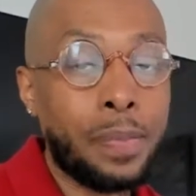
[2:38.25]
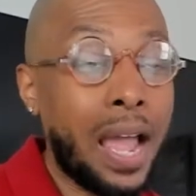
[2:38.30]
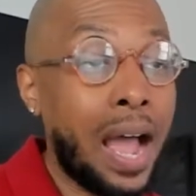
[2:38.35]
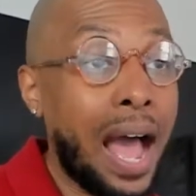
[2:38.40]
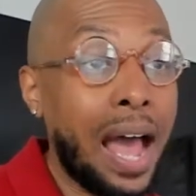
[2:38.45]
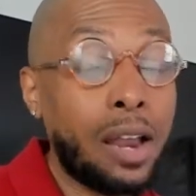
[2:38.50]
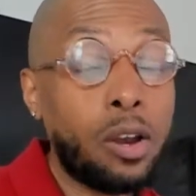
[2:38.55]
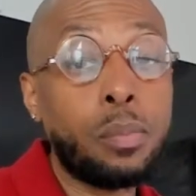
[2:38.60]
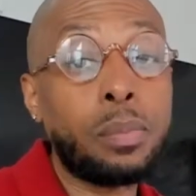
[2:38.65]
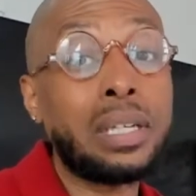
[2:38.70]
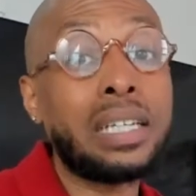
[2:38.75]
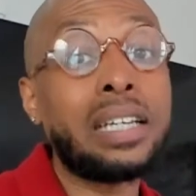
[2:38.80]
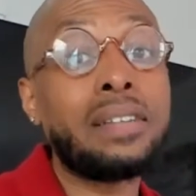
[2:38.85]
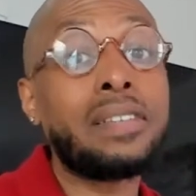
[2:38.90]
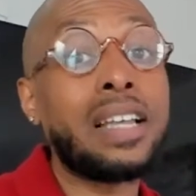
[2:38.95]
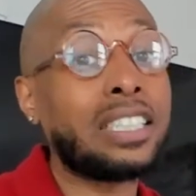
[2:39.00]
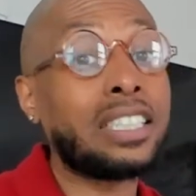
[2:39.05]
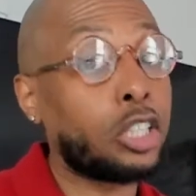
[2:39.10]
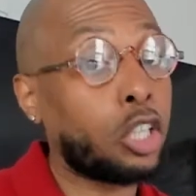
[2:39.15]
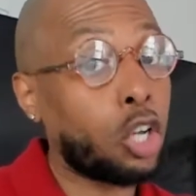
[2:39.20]
Now, I don't believe
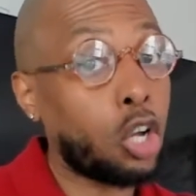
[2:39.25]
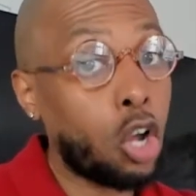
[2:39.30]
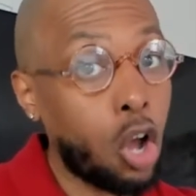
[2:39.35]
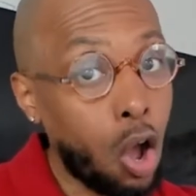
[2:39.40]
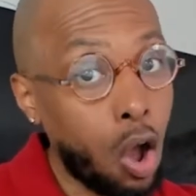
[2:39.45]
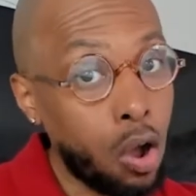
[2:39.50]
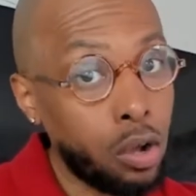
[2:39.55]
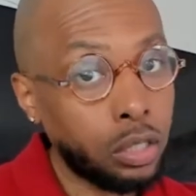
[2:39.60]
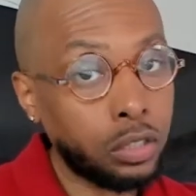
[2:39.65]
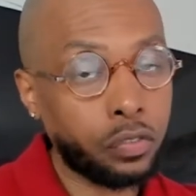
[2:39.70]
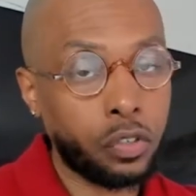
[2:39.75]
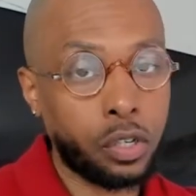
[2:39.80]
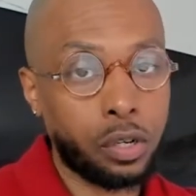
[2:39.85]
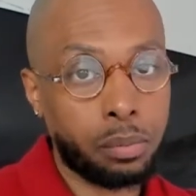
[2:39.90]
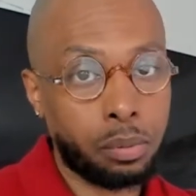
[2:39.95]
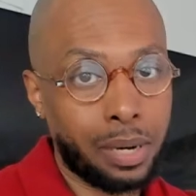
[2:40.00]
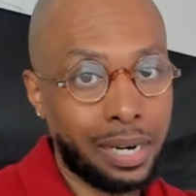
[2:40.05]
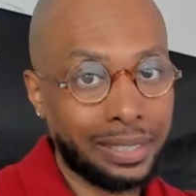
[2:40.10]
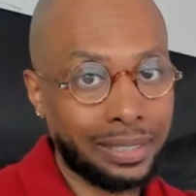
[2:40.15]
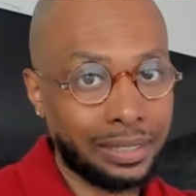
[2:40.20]
that's the cause for the
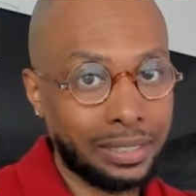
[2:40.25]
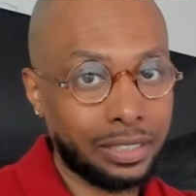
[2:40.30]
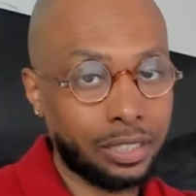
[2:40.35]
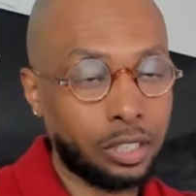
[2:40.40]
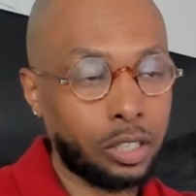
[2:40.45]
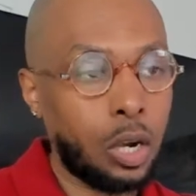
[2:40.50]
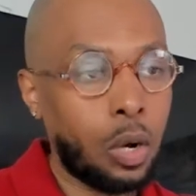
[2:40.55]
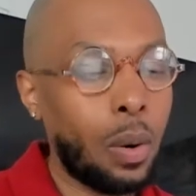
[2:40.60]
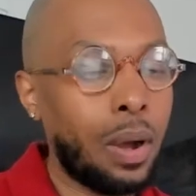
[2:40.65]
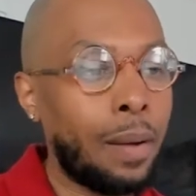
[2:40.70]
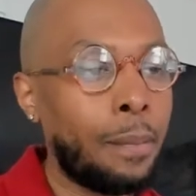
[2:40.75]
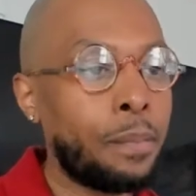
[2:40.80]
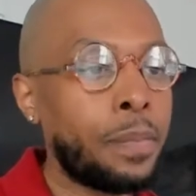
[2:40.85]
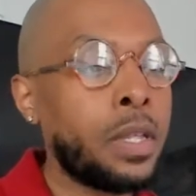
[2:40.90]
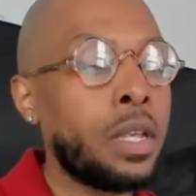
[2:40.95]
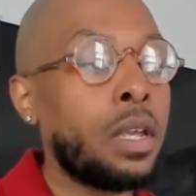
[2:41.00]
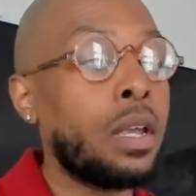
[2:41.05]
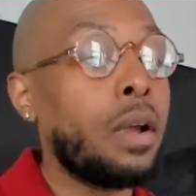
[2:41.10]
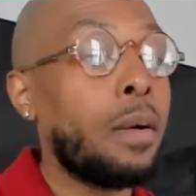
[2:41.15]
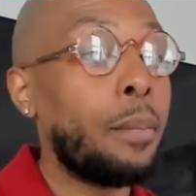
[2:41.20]
prices to go up,
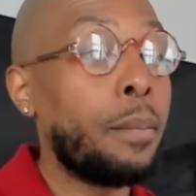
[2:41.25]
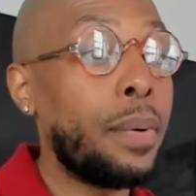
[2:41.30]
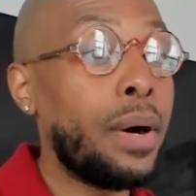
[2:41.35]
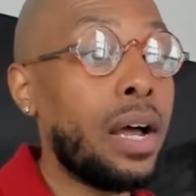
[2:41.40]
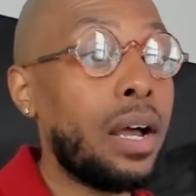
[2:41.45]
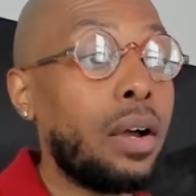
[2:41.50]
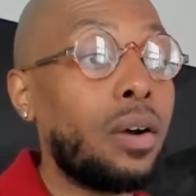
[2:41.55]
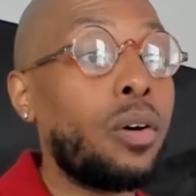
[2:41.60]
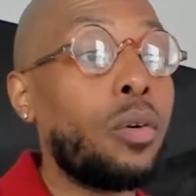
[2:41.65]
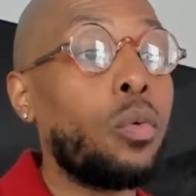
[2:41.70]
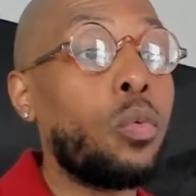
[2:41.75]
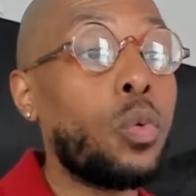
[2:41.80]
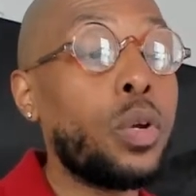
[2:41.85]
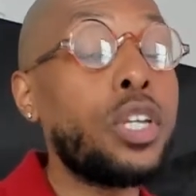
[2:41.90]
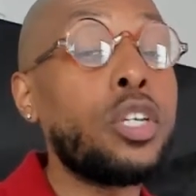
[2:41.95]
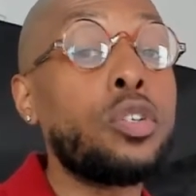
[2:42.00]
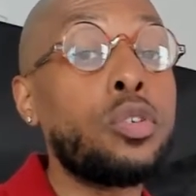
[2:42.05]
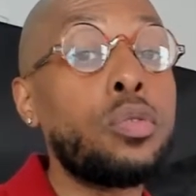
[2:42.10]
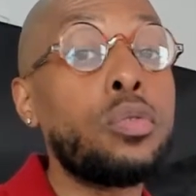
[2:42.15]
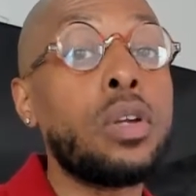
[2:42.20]
but
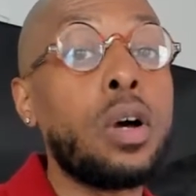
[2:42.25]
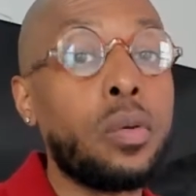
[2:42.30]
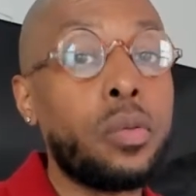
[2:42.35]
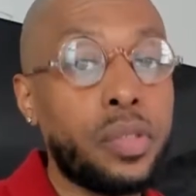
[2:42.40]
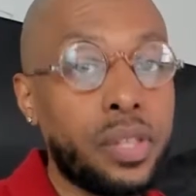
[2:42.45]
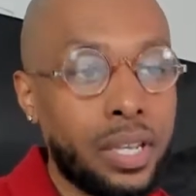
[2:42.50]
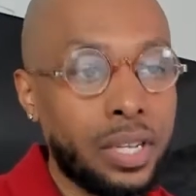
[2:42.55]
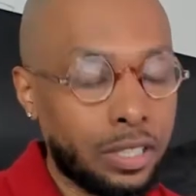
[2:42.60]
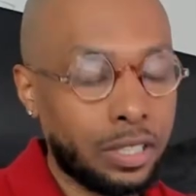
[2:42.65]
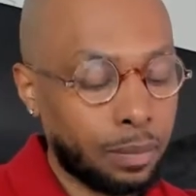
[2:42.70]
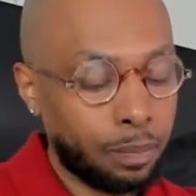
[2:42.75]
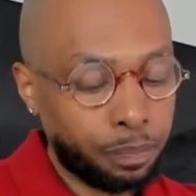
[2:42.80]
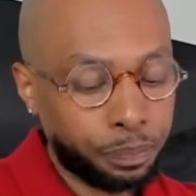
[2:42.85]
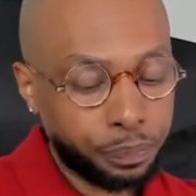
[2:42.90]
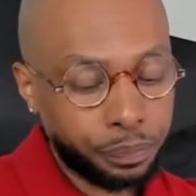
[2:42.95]
we do know this.